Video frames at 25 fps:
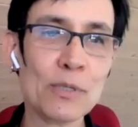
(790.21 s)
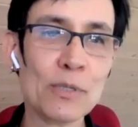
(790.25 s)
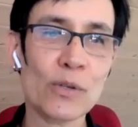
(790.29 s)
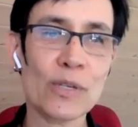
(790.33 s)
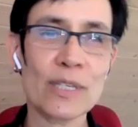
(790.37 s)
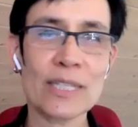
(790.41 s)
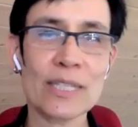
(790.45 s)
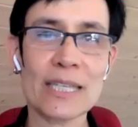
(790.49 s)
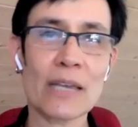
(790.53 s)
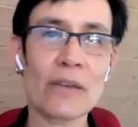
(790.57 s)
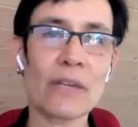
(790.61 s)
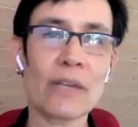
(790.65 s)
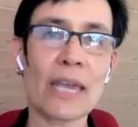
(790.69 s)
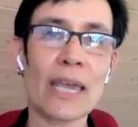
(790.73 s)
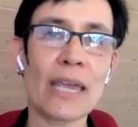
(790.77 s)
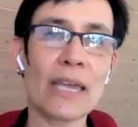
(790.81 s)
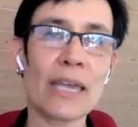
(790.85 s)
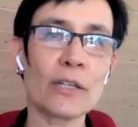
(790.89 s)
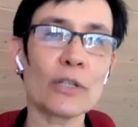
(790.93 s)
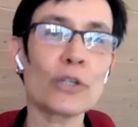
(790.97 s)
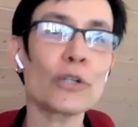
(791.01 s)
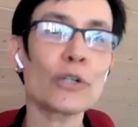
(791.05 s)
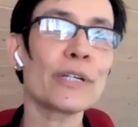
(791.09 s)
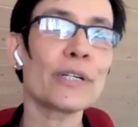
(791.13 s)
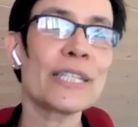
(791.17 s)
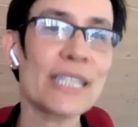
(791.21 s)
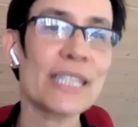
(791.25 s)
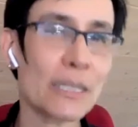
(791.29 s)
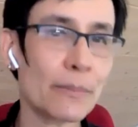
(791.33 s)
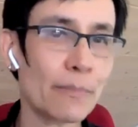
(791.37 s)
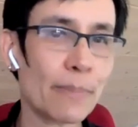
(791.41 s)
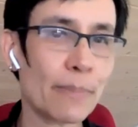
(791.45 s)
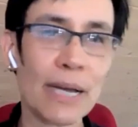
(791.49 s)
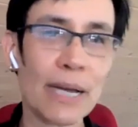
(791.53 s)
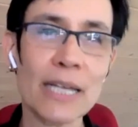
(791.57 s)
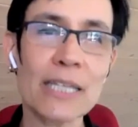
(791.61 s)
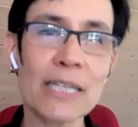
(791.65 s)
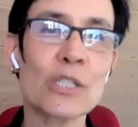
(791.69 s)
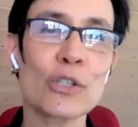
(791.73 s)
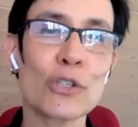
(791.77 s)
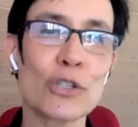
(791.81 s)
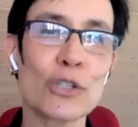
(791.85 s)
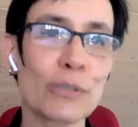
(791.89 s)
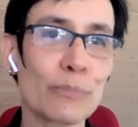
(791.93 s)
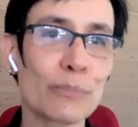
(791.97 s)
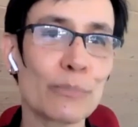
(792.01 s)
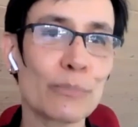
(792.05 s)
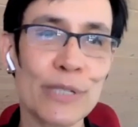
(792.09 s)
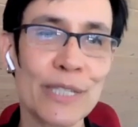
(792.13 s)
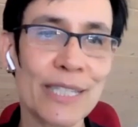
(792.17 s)
So you say, okay, increase it by a
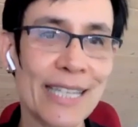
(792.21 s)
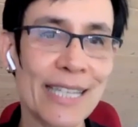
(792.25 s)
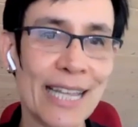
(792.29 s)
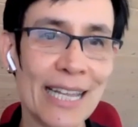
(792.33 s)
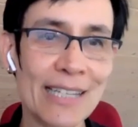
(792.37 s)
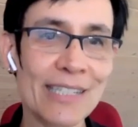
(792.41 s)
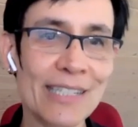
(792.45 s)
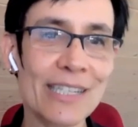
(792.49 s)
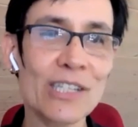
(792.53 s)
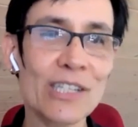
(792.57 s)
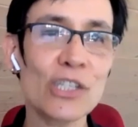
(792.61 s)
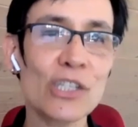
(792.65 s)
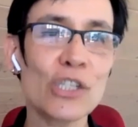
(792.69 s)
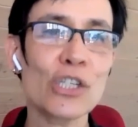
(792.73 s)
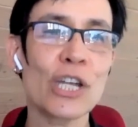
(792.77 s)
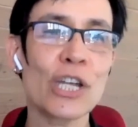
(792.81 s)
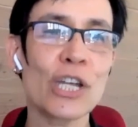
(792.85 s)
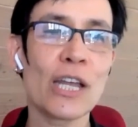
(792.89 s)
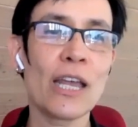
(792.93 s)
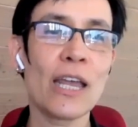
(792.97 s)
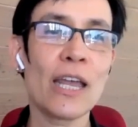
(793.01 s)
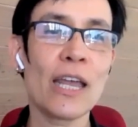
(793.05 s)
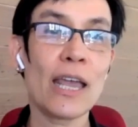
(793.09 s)
certain percentage.